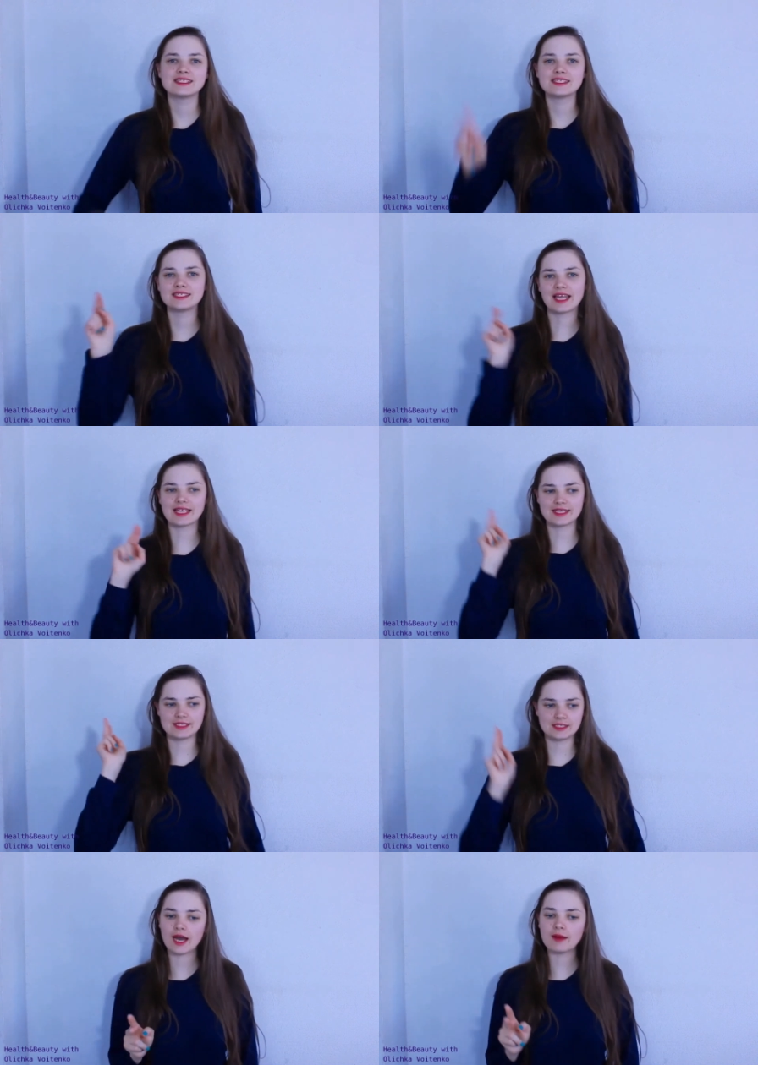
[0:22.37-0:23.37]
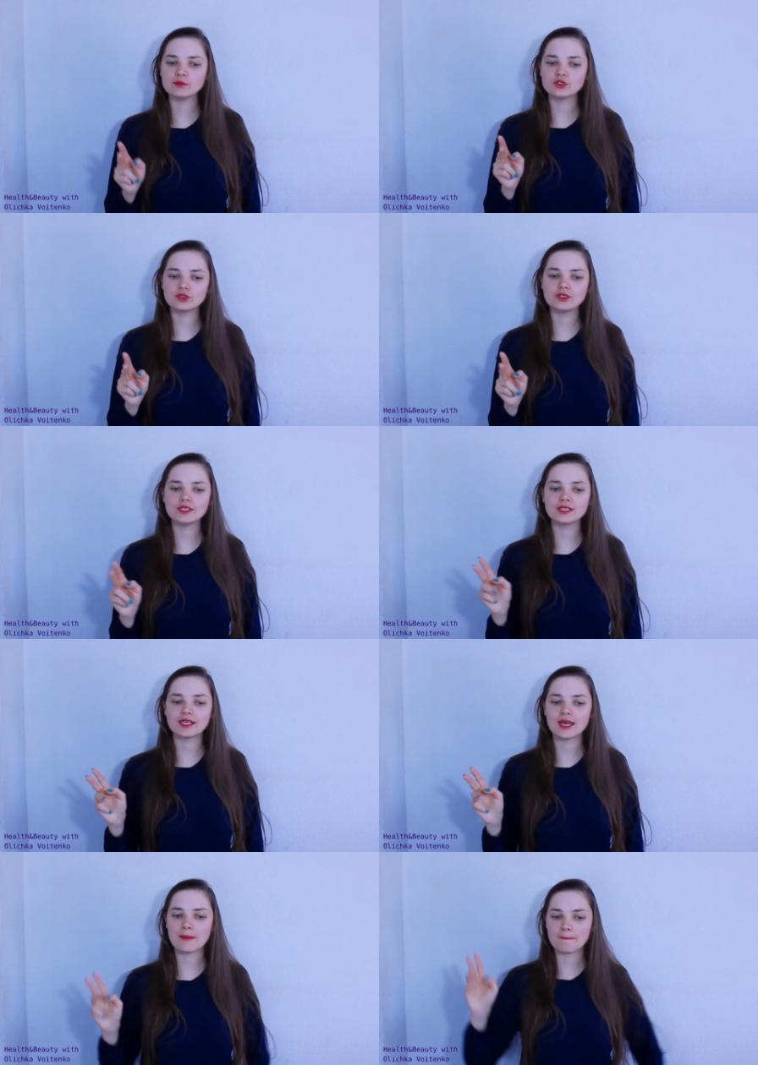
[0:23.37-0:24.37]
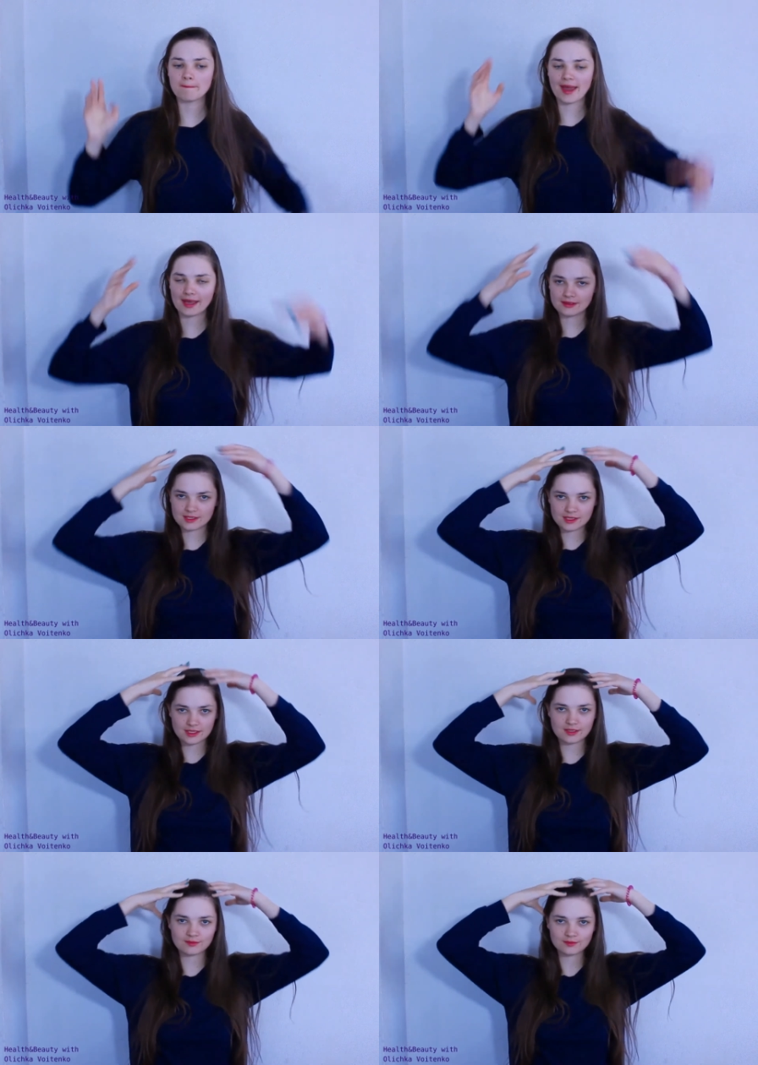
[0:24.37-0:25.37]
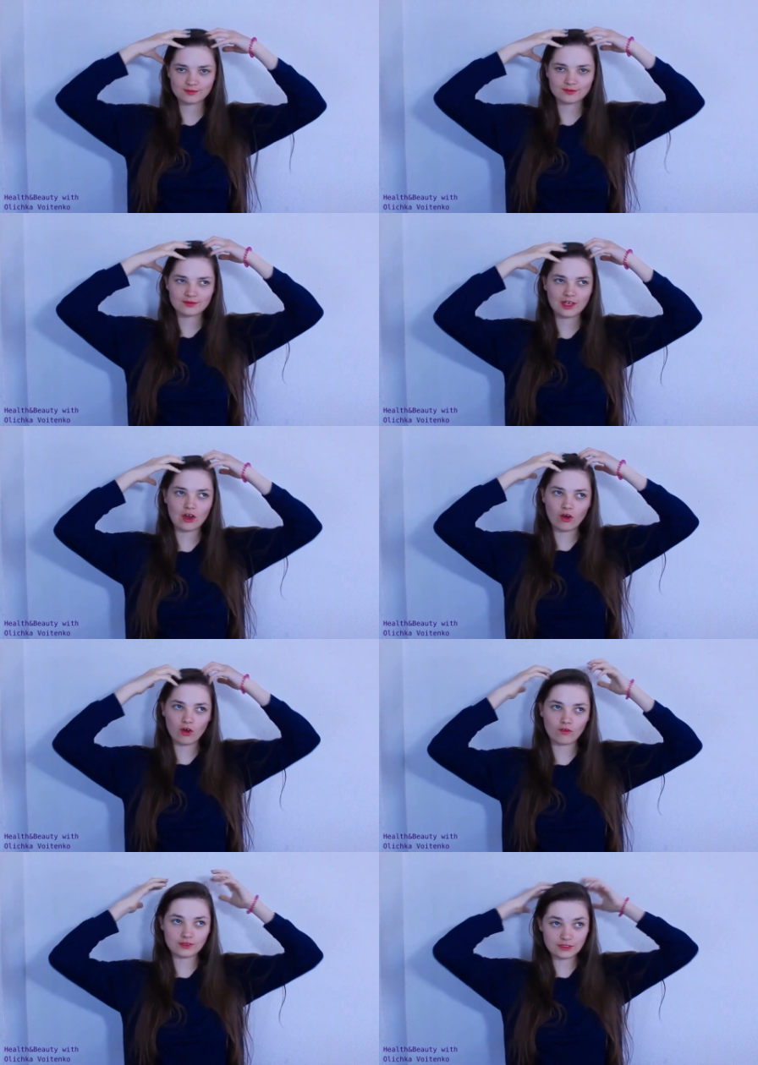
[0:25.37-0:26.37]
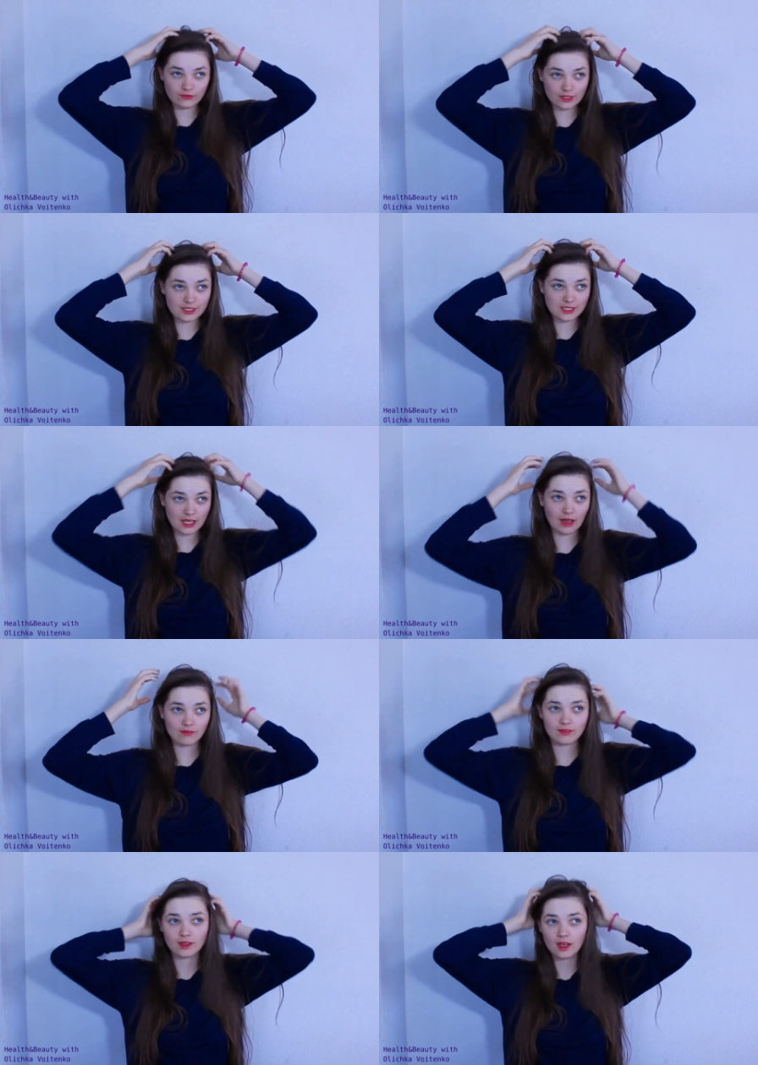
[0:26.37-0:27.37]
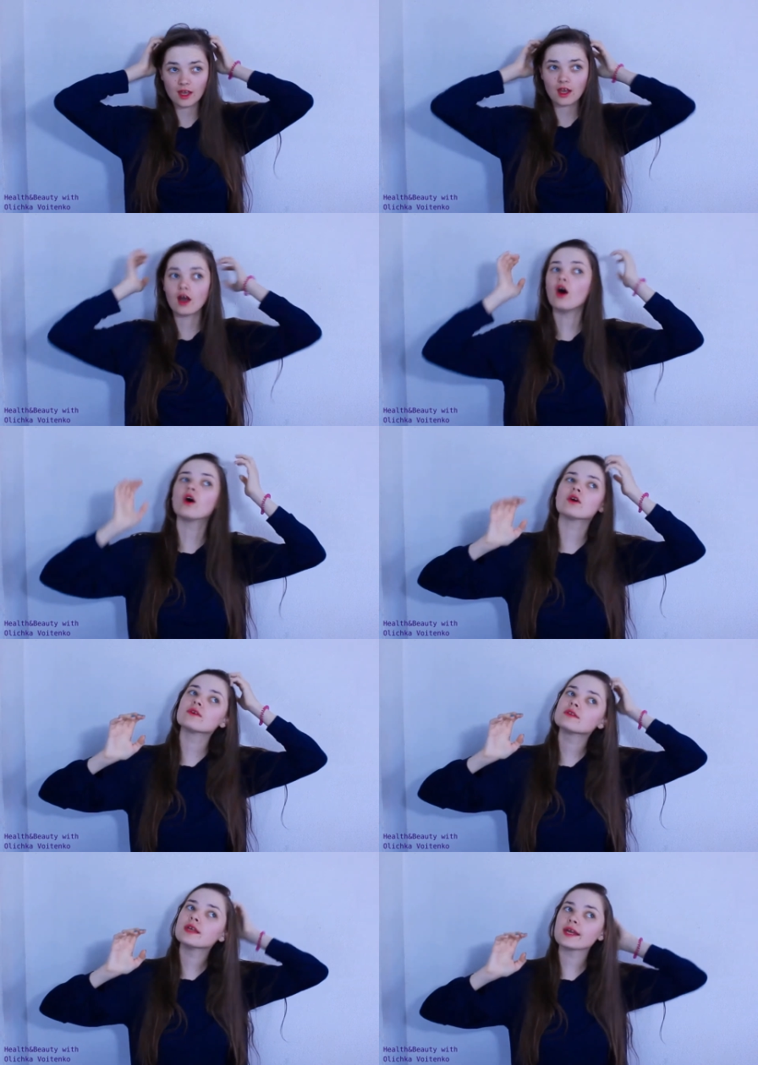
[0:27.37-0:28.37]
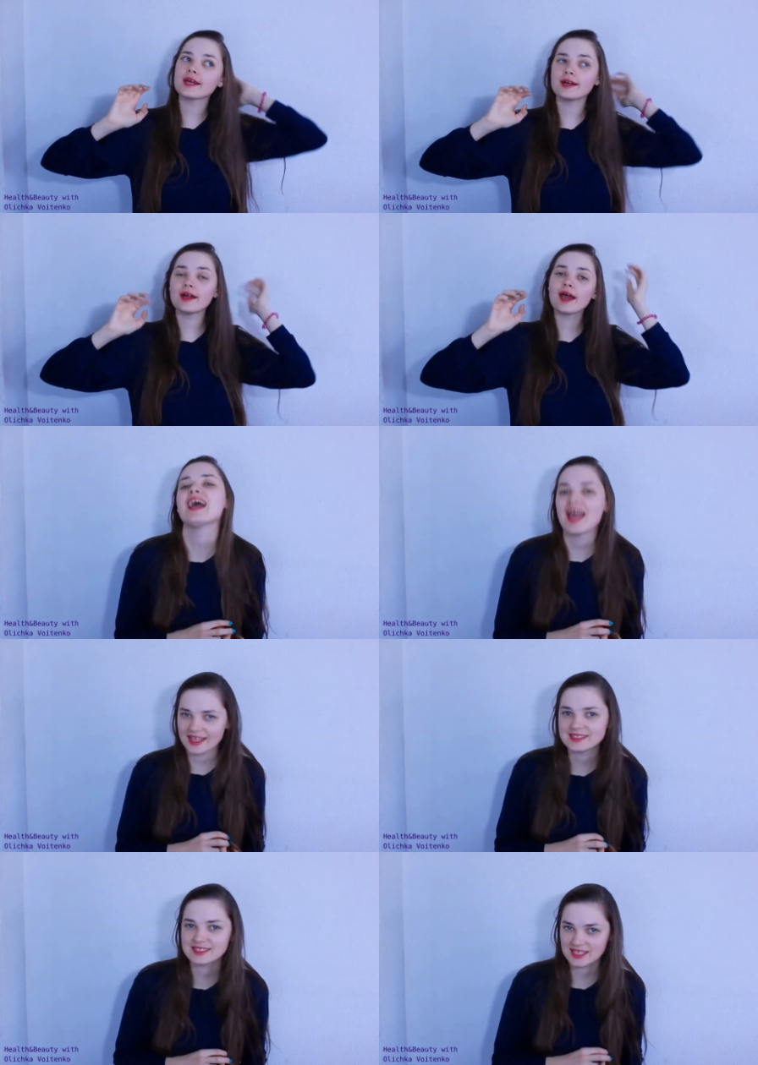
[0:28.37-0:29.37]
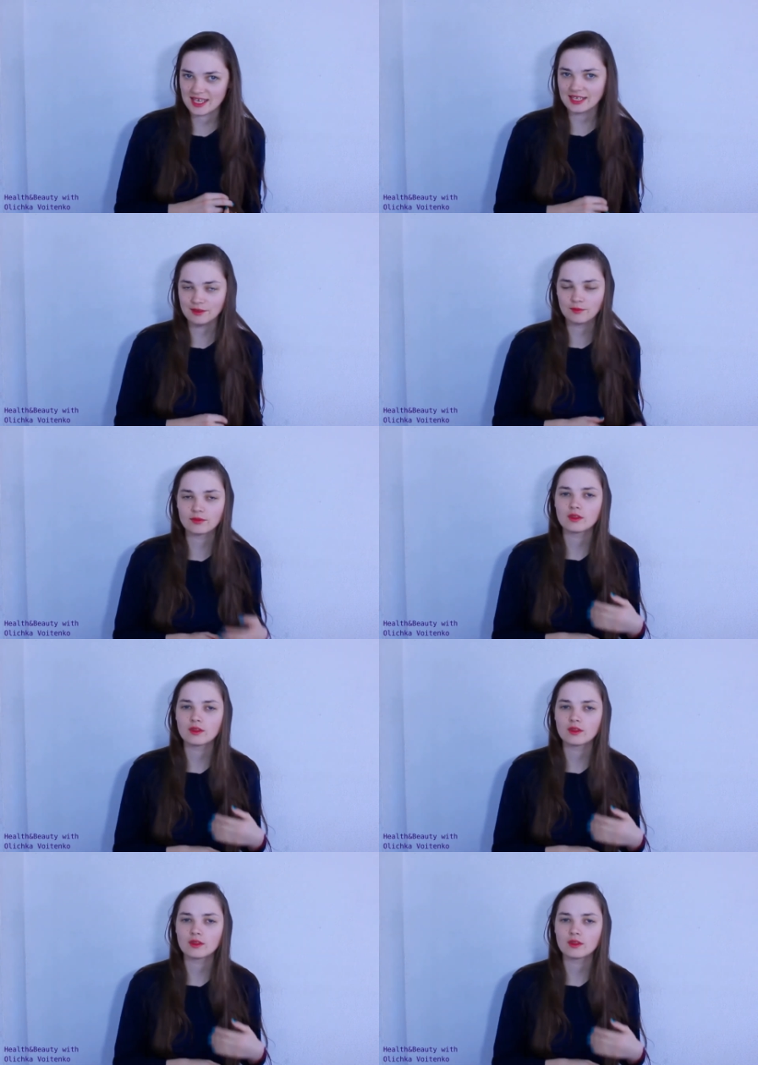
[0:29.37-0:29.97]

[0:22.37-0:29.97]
Second, I'm doing masks of different stuff on the hair, head, skin,